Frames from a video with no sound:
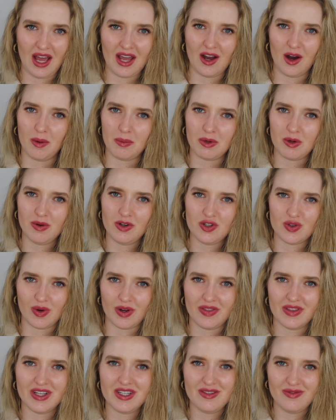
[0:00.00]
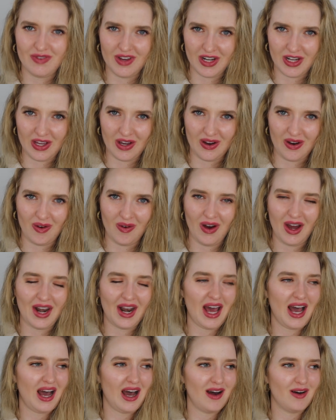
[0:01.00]
I hope you enjoyed this video
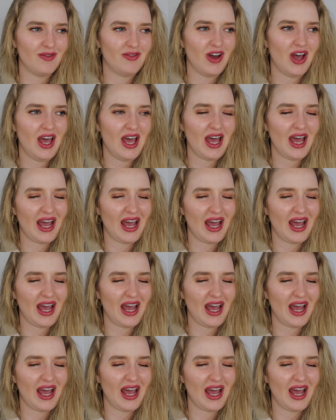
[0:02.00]
and have